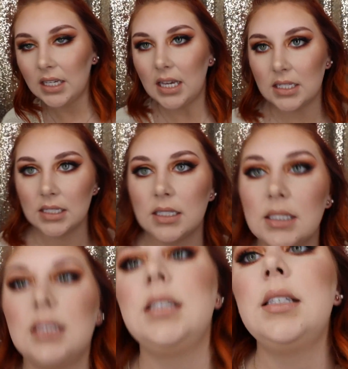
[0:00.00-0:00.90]
Yes,
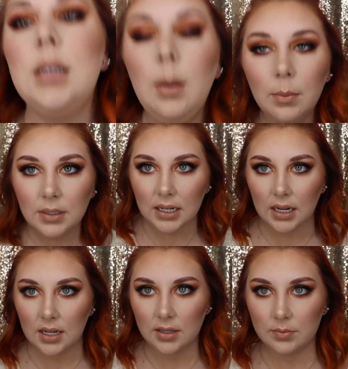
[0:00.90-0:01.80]

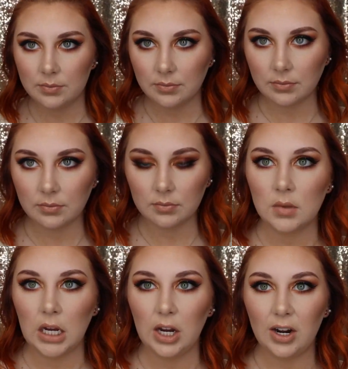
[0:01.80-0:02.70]
digging it.
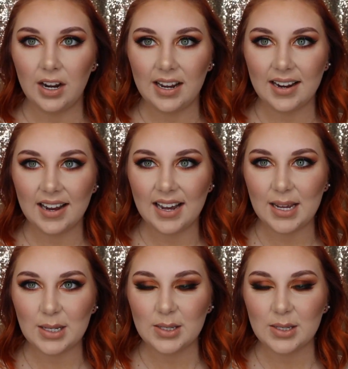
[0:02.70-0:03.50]
Alright guys,